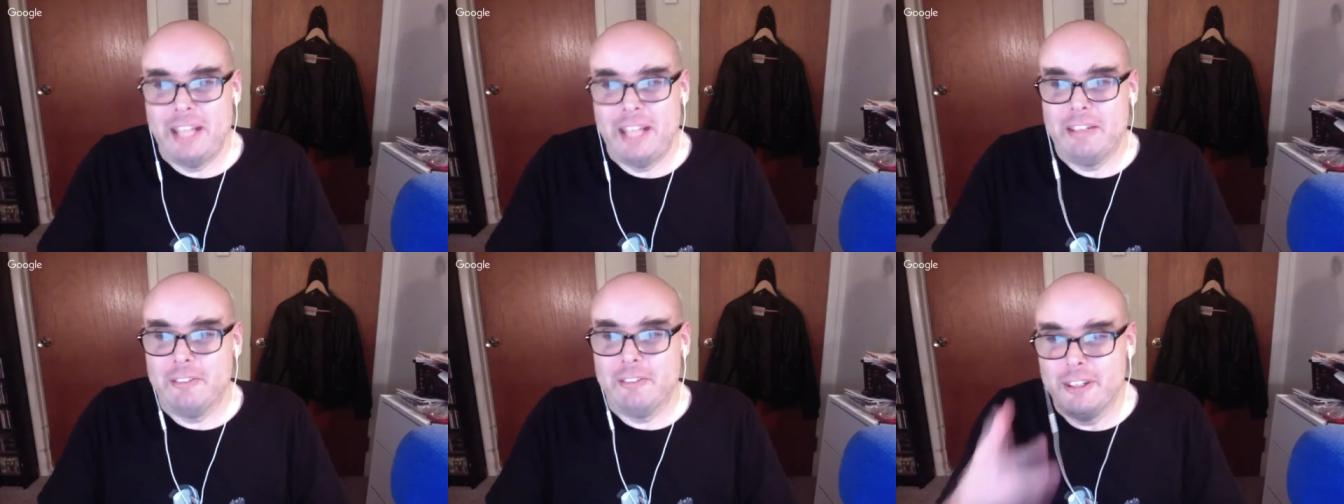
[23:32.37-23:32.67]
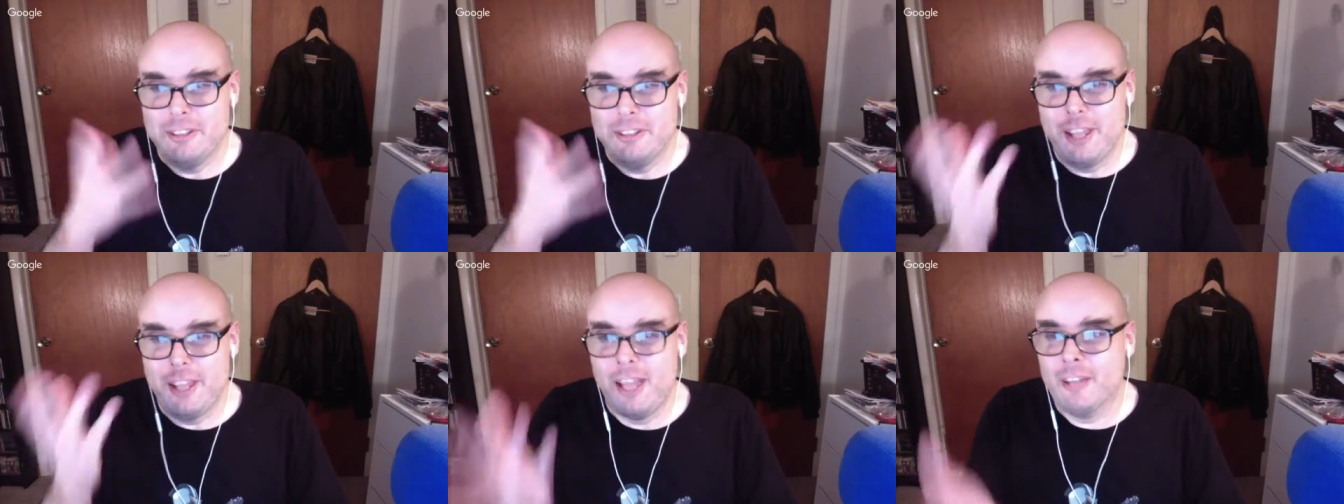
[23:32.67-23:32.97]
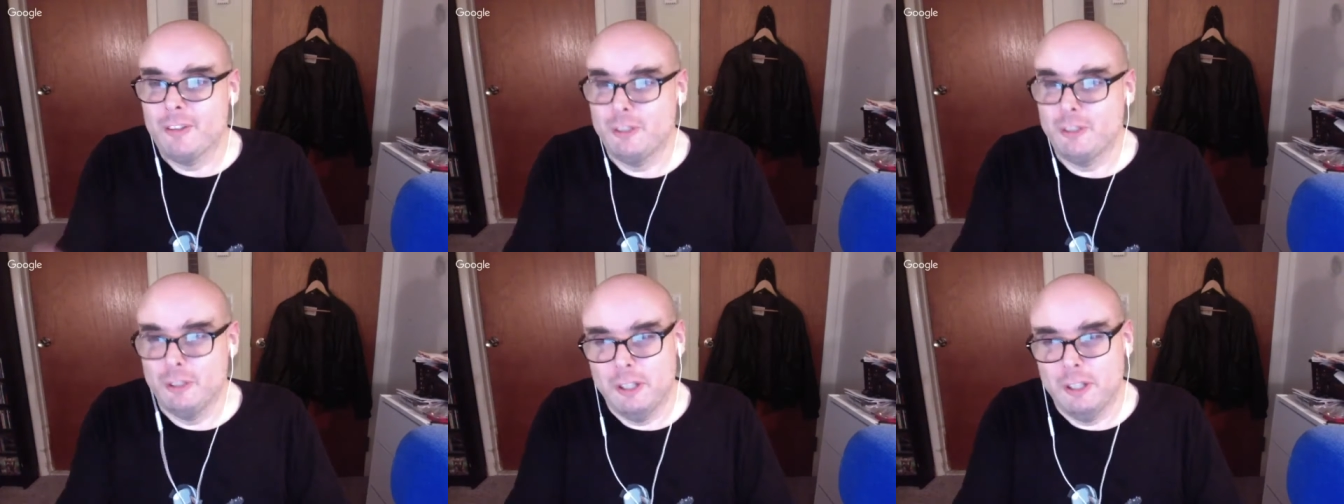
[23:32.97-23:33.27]
great sax
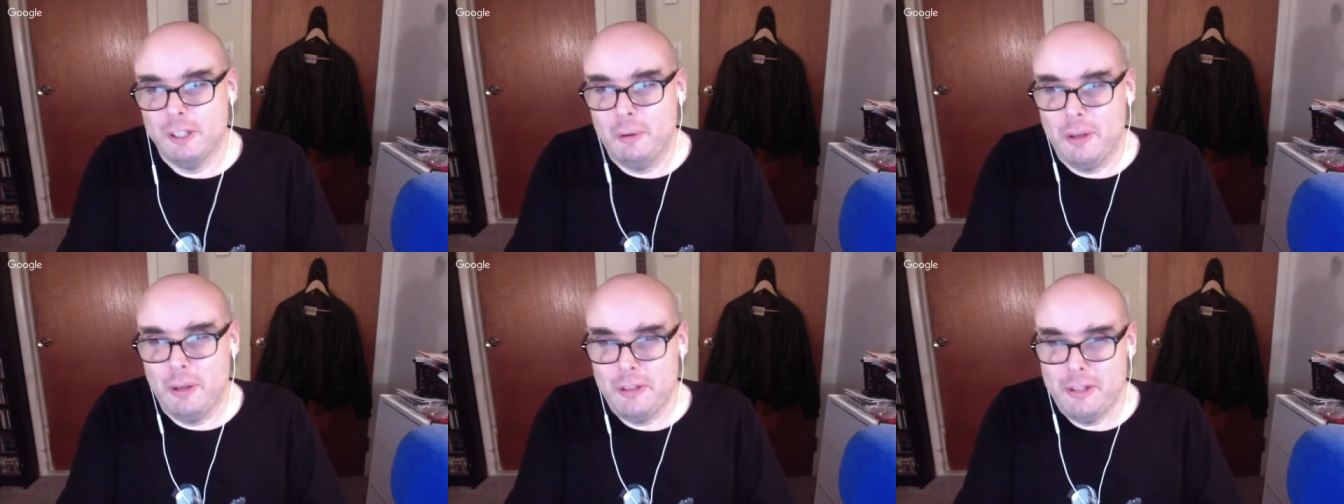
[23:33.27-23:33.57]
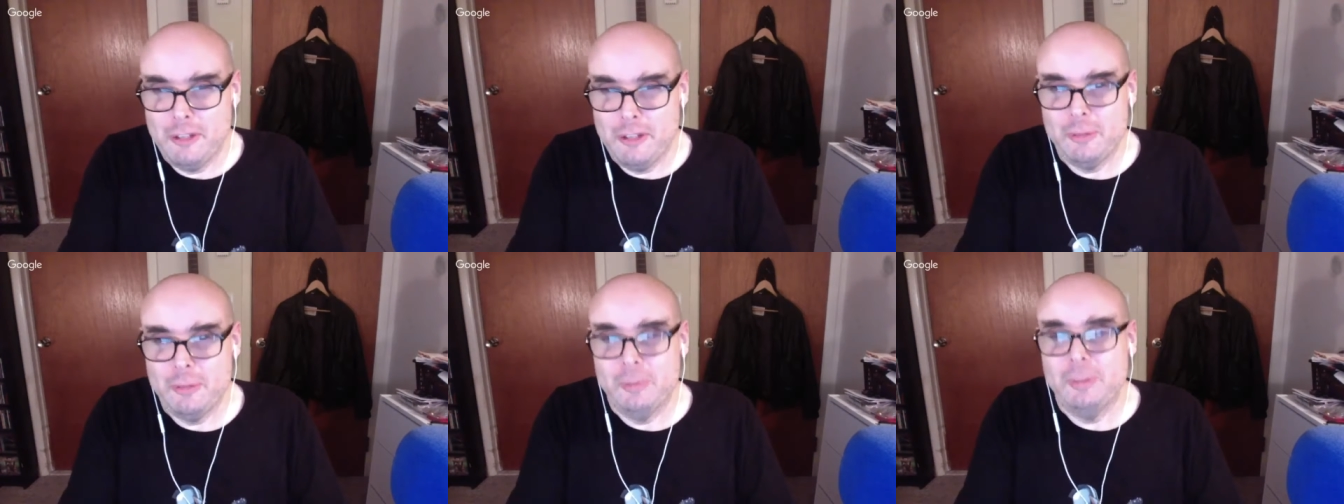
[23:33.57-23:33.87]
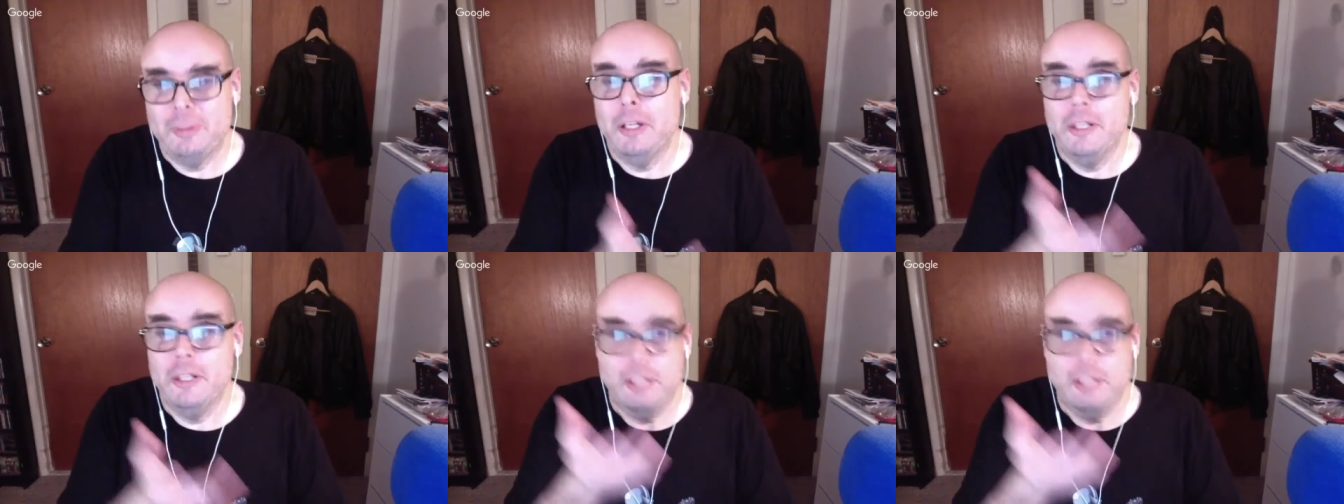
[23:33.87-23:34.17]
solo on this
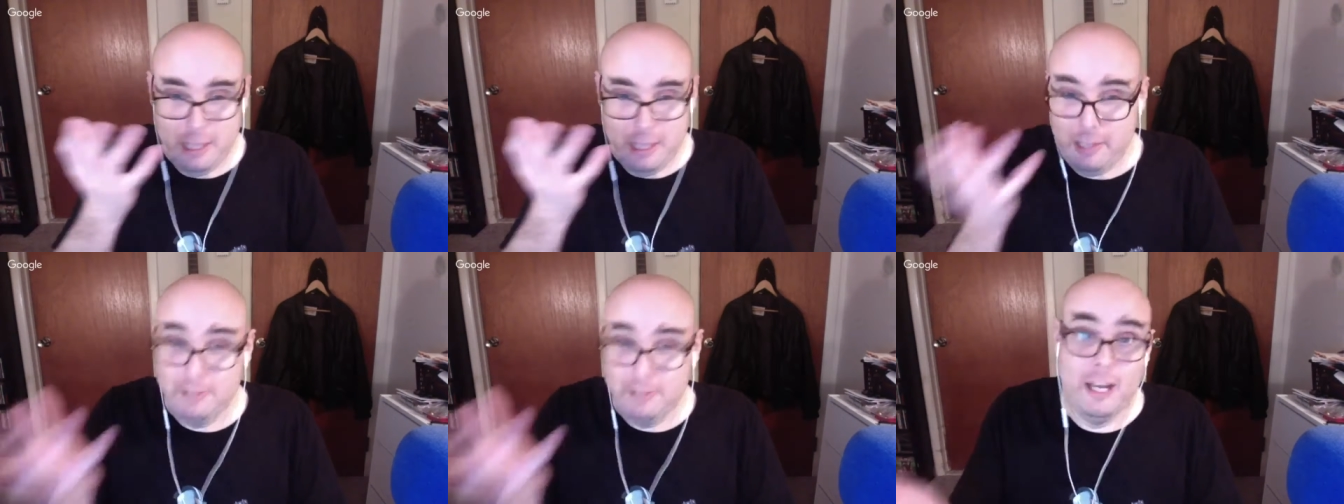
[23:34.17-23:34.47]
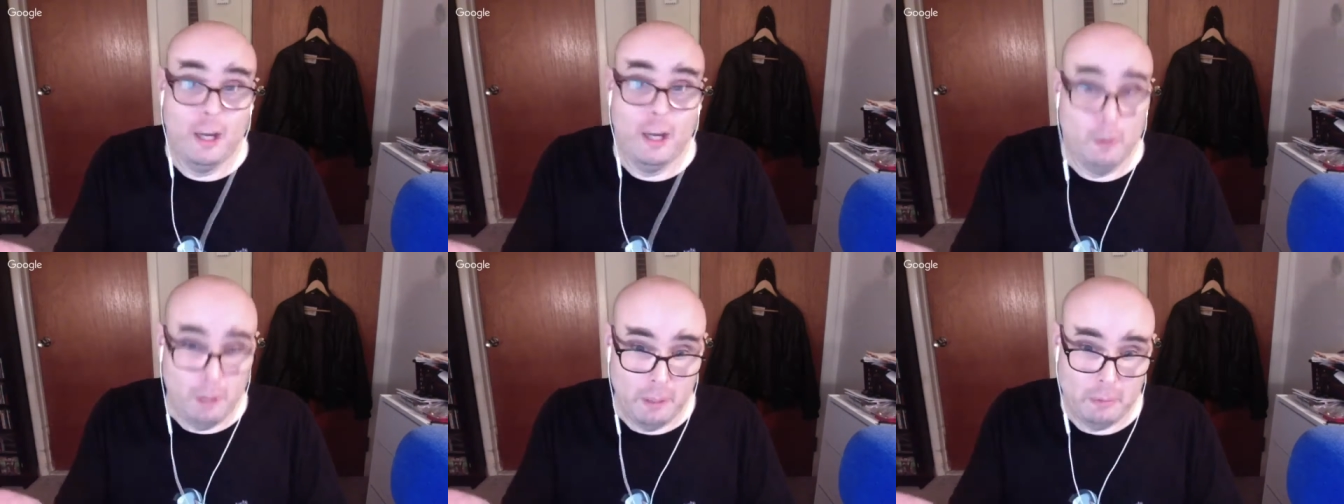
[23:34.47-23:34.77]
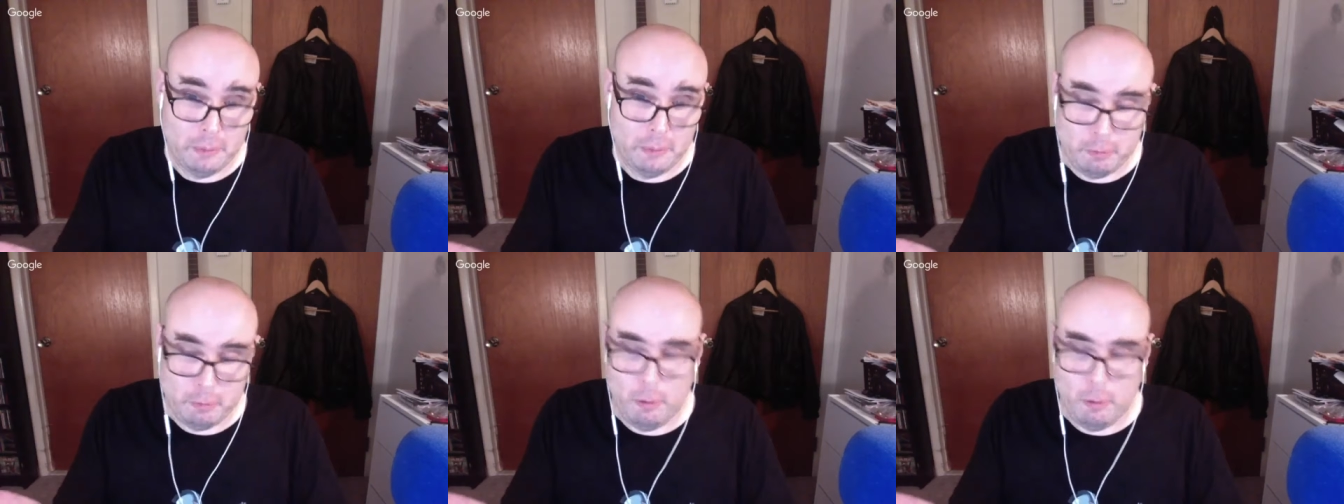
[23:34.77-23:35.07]
one. Again, not while
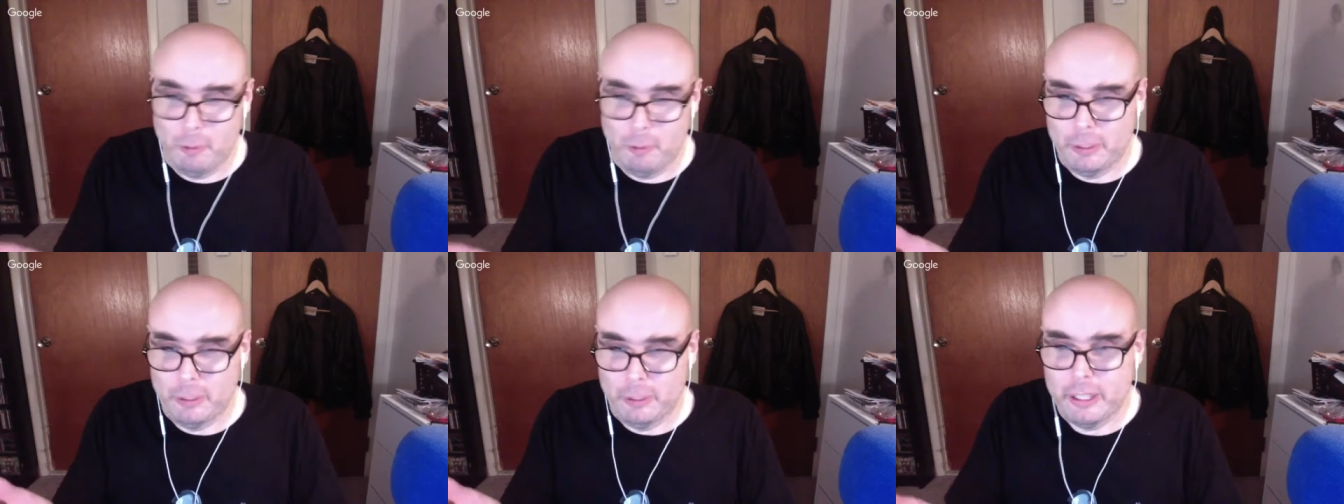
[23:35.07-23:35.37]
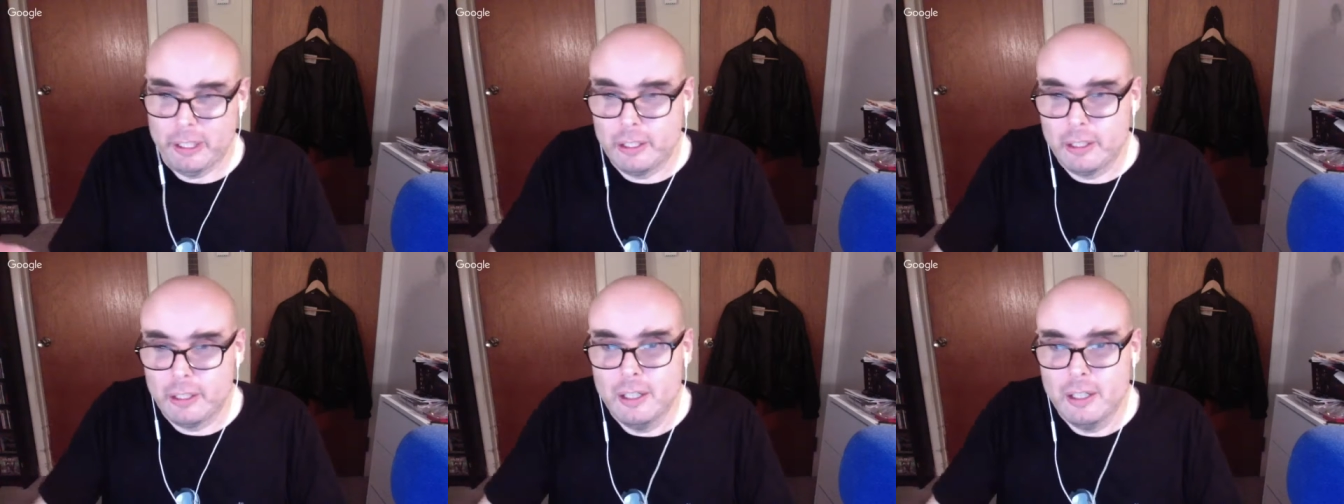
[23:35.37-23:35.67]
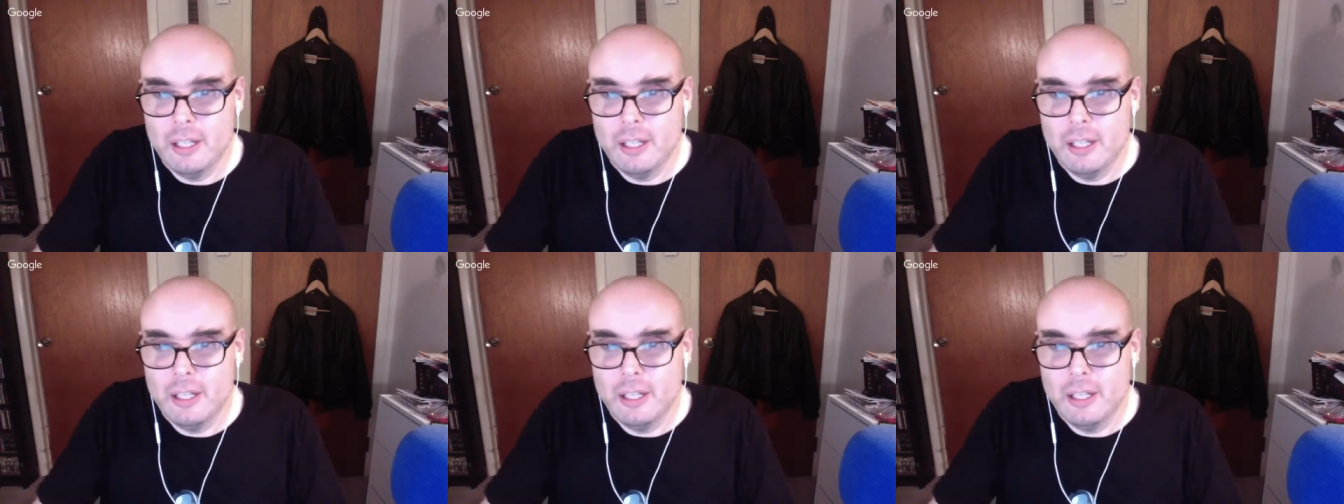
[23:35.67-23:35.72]
we're here.